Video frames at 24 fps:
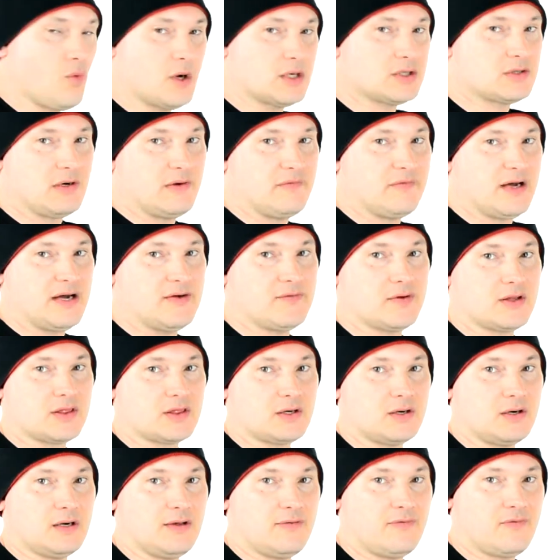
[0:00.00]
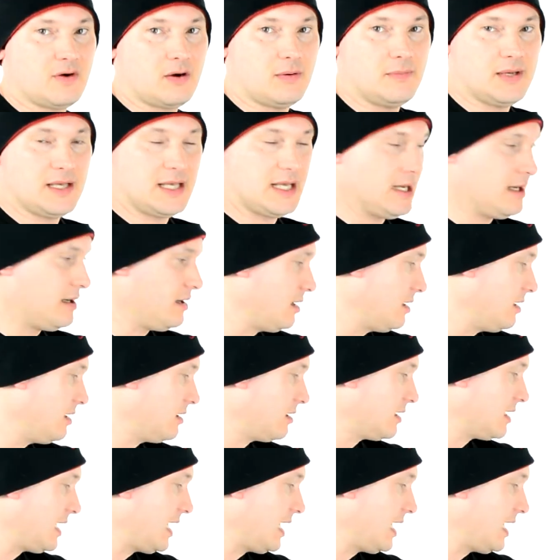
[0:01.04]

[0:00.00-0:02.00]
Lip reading: 125, 130 for a beginner